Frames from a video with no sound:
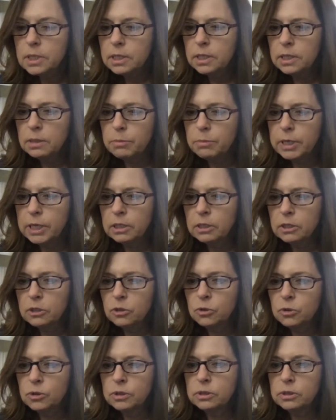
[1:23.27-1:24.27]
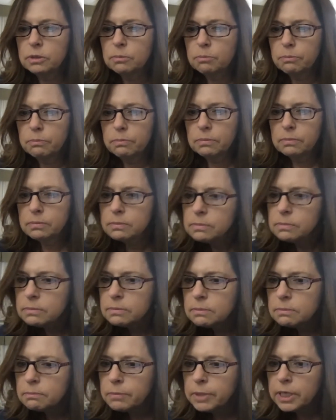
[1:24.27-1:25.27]
in Bangalore,
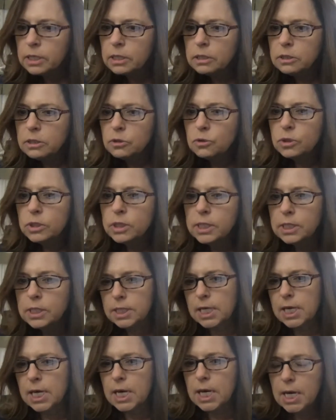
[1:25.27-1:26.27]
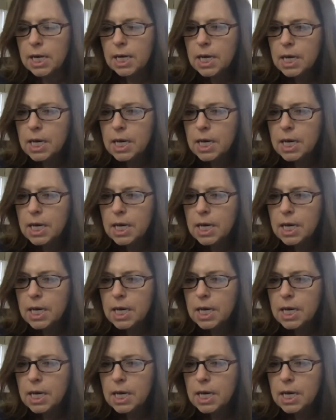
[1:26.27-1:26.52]
Bangalore India.